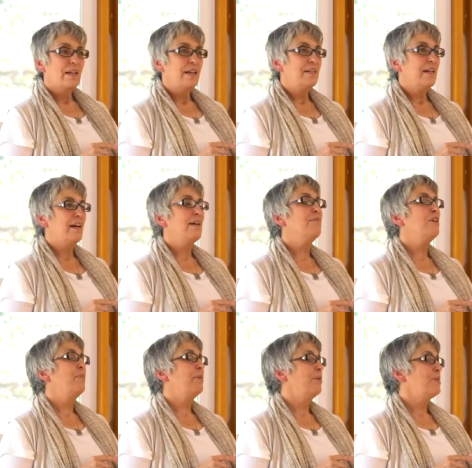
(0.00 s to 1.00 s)
And
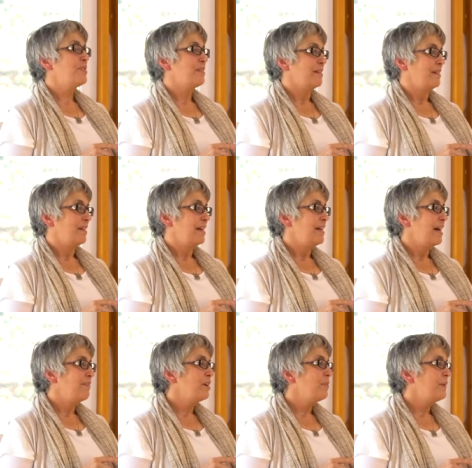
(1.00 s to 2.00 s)
every person and
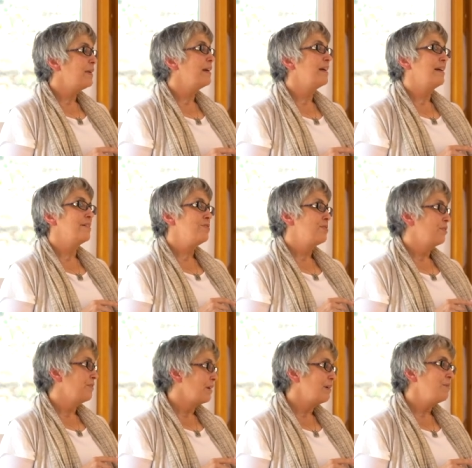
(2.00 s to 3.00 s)
every being is so
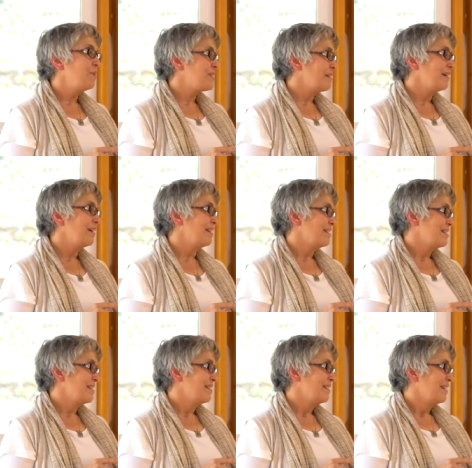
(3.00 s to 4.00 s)
very
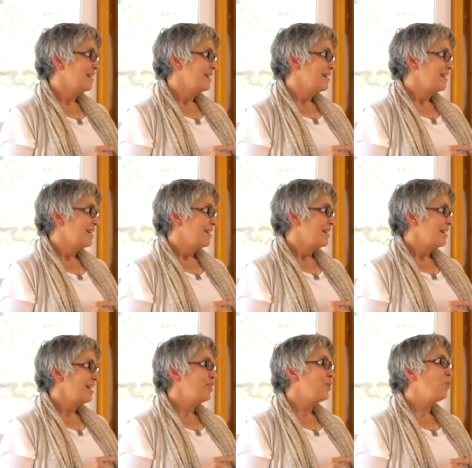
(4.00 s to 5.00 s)
resilient
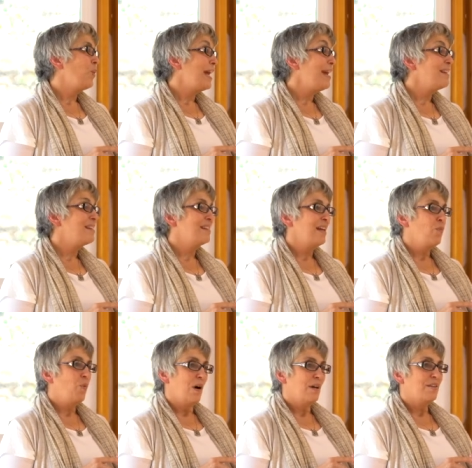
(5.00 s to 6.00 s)
in the way that they
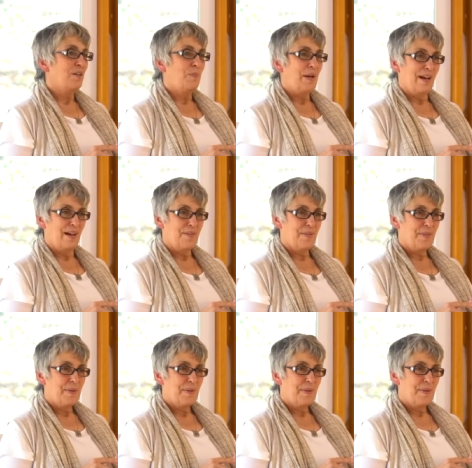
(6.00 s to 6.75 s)
walk their path,